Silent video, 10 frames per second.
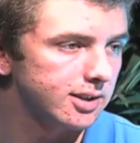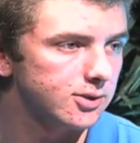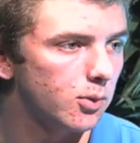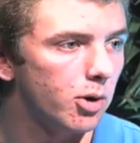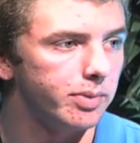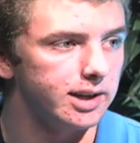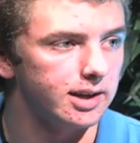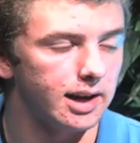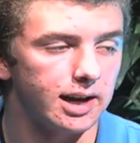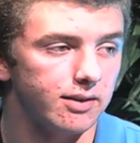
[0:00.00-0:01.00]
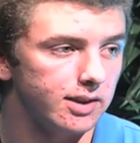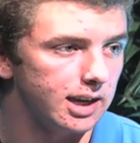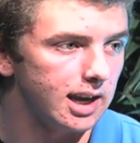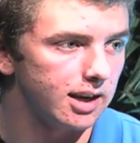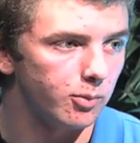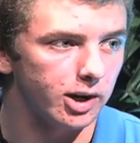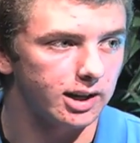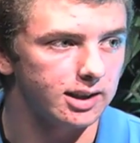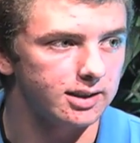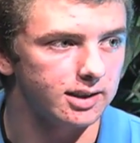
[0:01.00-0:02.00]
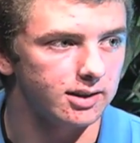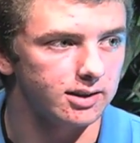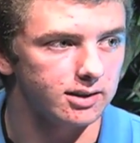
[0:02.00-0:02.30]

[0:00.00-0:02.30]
so I'll be ahead of the game when I get there.